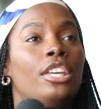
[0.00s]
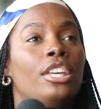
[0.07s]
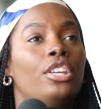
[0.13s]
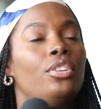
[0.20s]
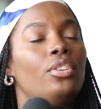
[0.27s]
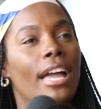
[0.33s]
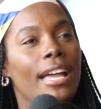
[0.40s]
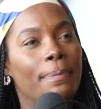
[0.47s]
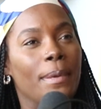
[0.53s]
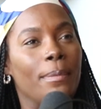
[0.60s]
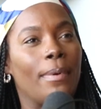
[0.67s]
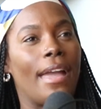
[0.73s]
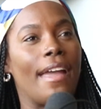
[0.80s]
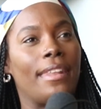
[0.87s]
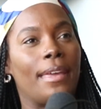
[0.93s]
You know how
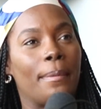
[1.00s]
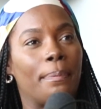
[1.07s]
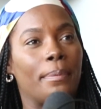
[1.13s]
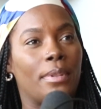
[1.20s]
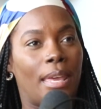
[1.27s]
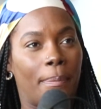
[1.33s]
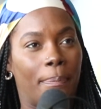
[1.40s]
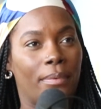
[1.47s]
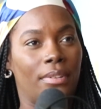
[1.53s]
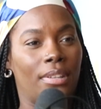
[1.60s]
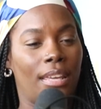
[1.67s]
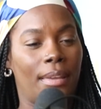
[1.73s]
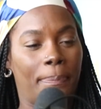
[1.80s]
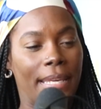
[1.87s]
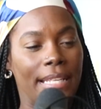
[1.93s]
people had
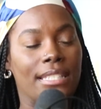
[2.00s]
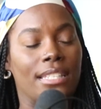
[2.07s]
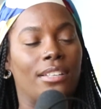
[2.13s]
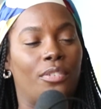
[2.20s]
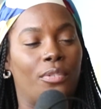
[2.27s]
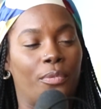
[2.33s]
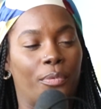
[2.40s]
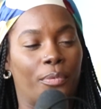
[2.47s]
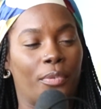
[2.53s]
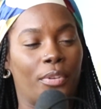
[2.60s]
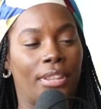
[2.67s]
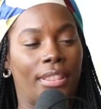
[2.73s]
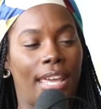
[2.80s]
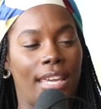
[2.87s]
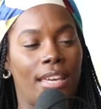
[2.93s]
that picture on
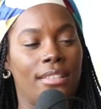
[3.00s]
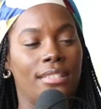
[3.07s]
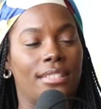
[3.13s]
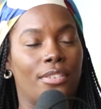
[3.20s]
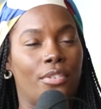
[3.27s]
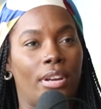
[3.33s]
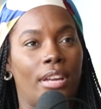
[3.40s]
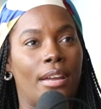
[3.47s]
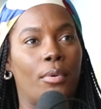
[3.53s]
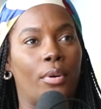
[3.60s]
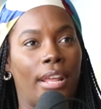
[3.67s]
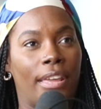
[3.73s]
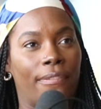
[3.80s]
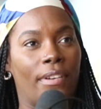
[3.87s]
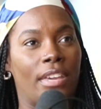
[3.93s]
their Instagram or
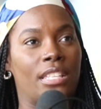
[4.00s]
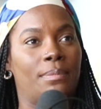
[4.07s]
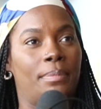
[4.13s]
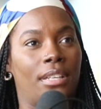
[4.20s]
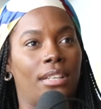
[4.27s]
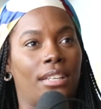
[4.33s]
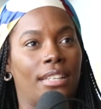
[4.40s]
their Facebook?